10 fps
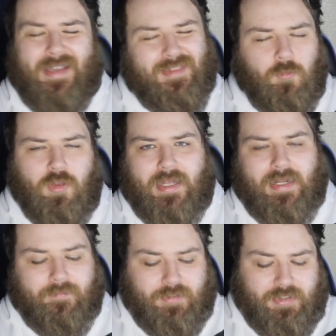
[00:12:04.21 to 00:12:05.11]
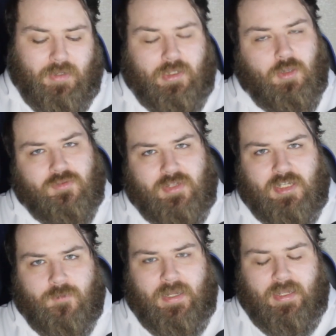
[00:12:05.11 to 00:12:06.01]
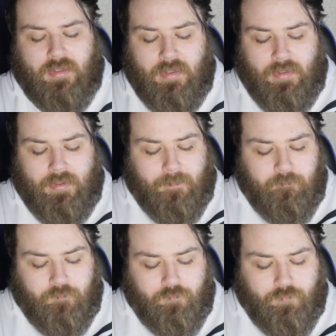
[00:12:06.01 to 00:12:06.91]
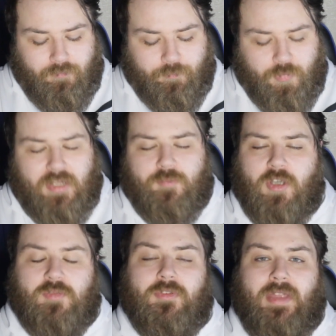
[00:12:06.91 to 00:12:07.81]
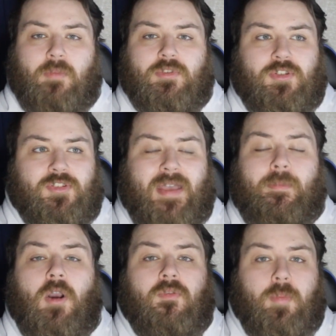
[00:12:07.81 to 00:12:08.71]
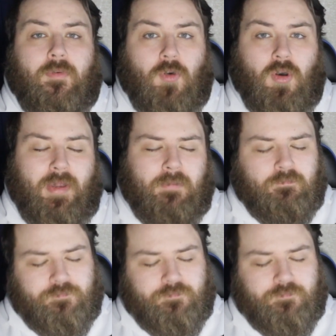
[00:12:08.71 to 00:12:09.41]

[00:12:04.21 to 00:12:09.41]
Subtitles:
I think we'll kind of have to see how it goes this week, but it's possible that was just them overperforming,